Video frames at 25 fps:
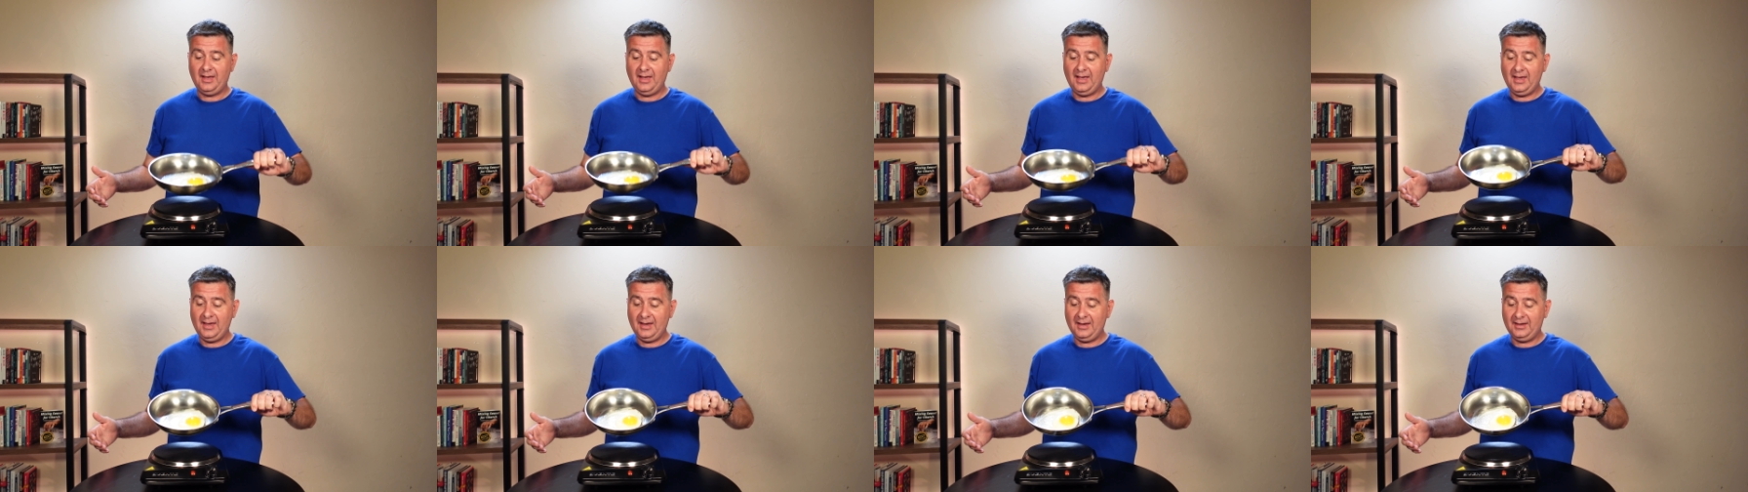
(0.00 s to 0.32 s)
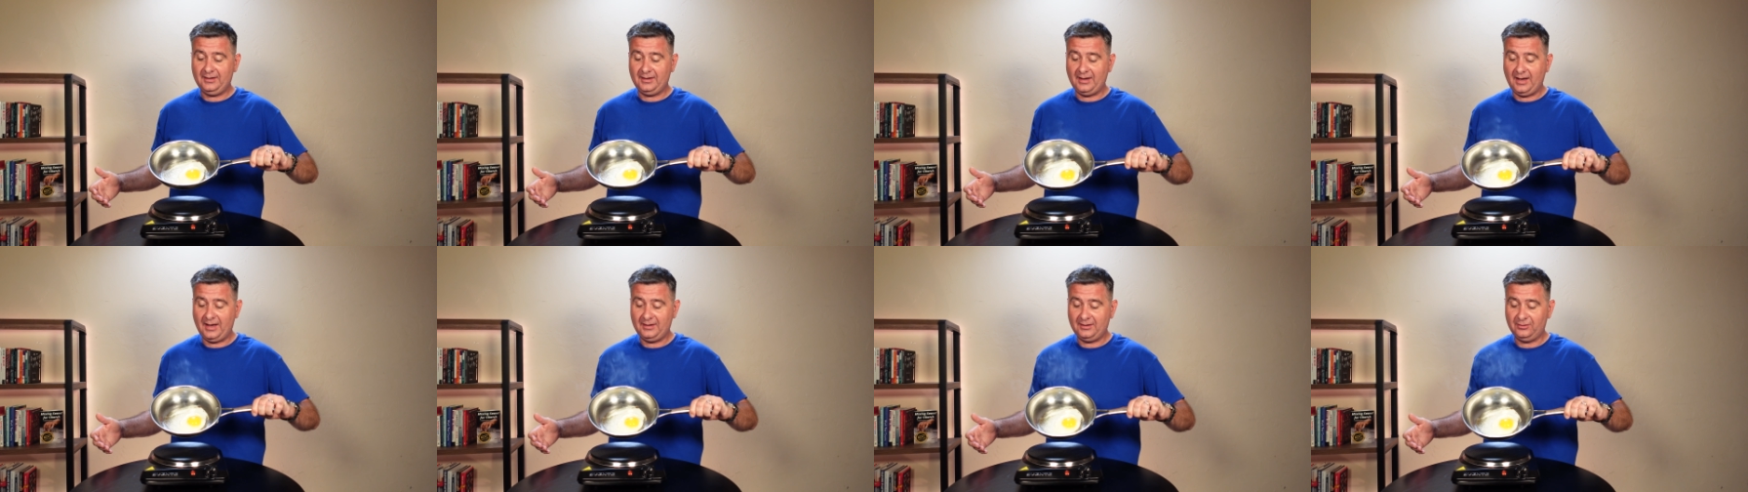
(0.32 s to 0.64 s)

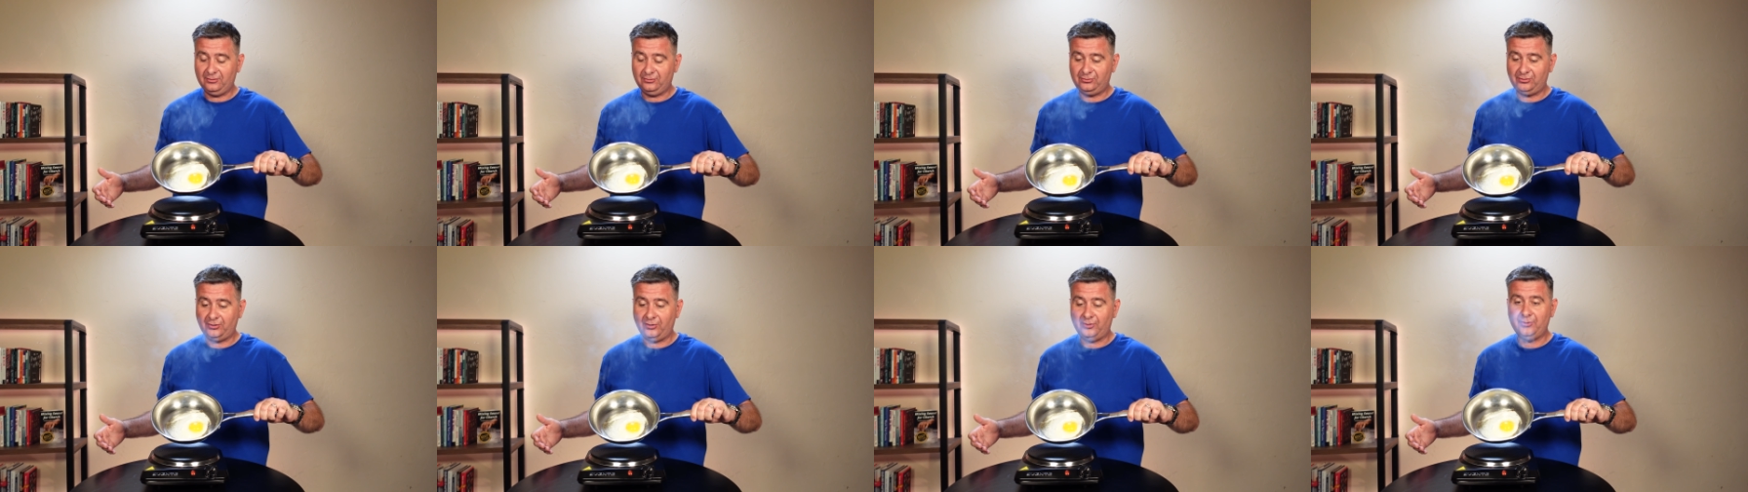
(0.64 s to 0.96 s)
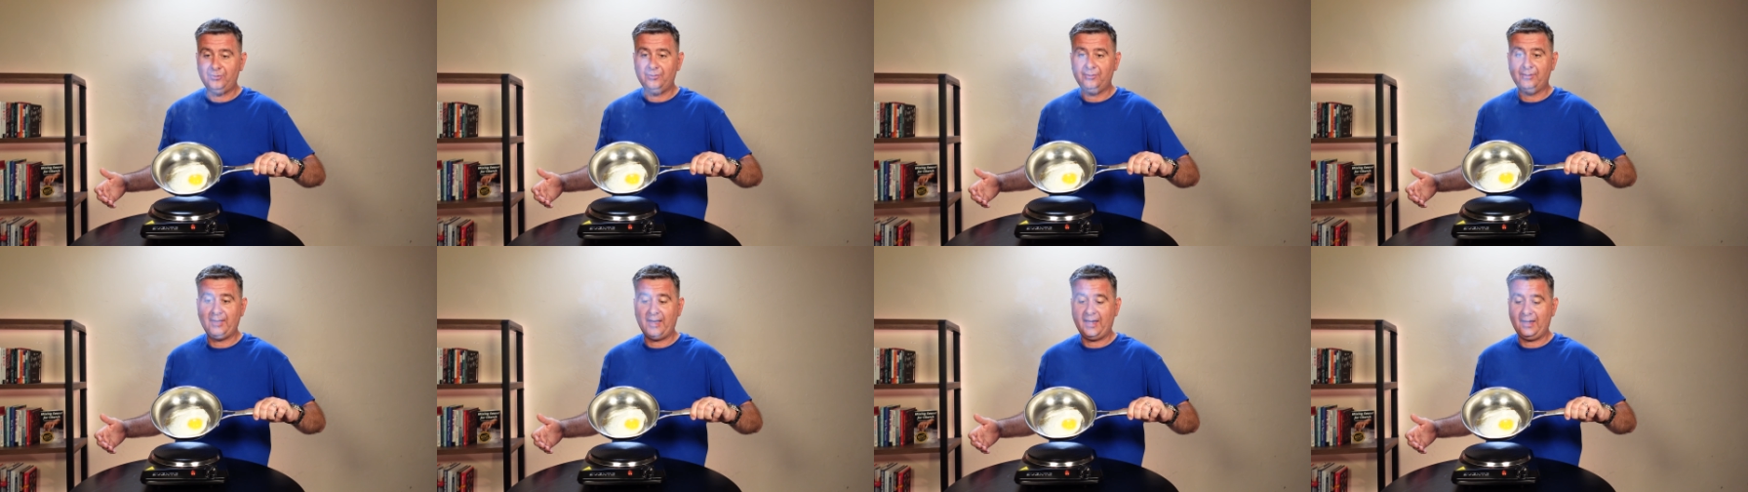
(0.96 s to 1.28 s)
And I can show
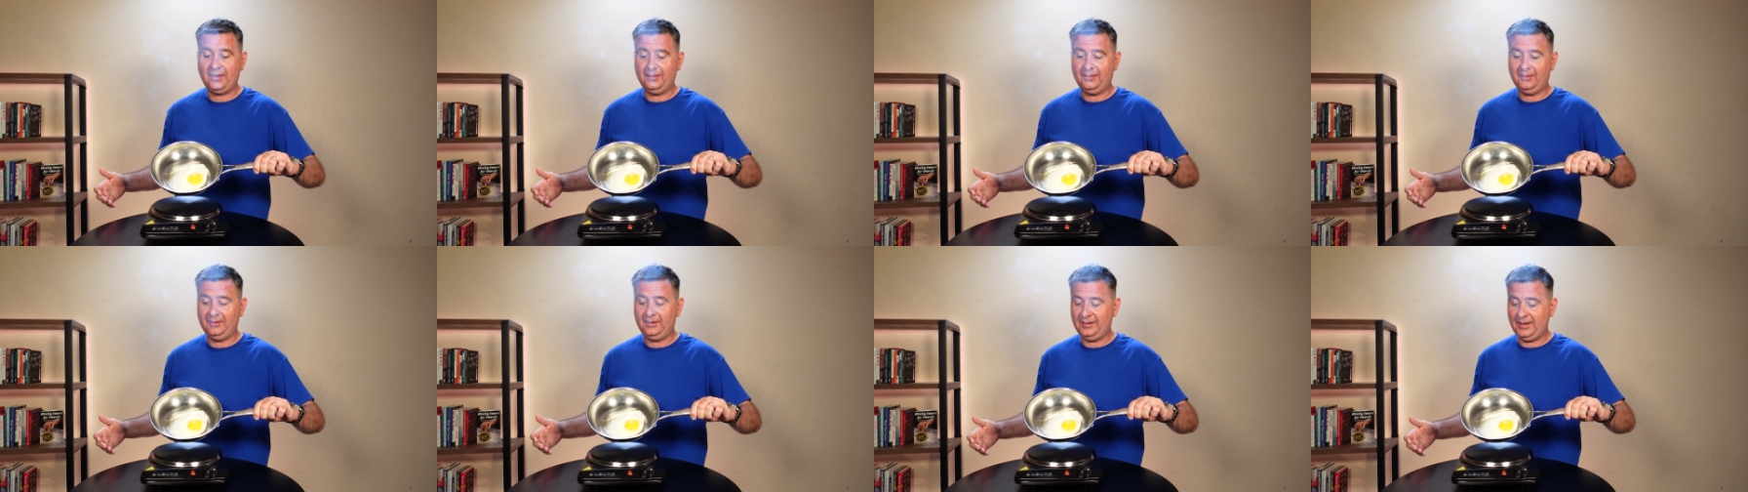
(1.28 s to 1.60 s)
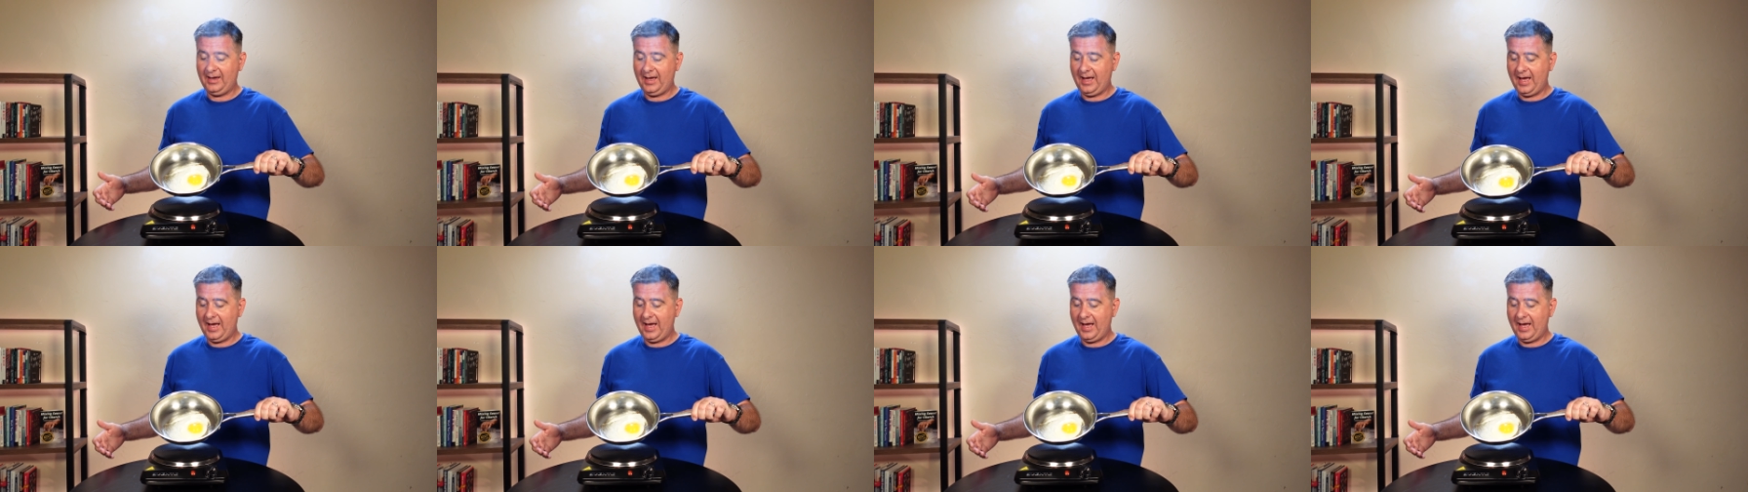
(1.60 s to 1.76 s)
you that the